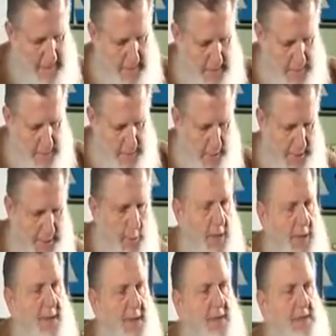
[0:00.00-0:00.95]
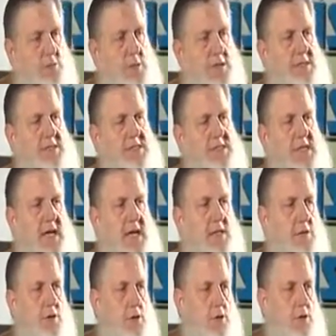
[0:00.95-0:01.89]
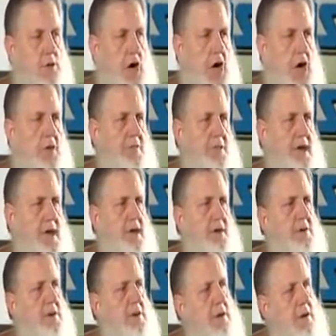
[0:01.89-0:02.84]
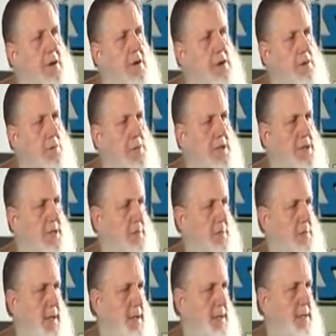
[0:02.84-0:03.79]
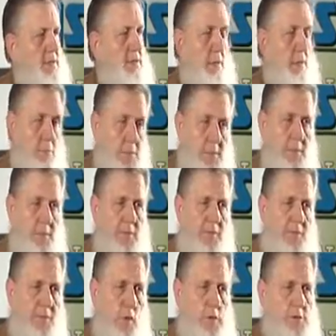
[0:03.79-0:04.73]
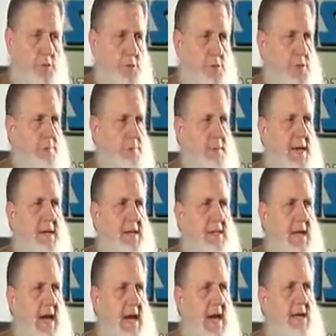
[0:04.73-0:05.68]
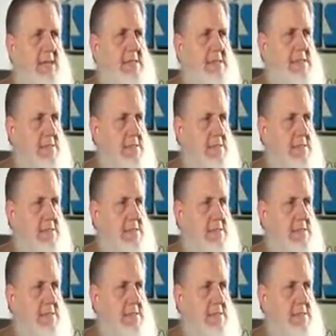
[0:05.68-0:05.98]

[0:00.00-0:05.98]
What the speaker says: So anyway, that's what it's saying in the Quran, that you've been commanded, the people before us were commanded that.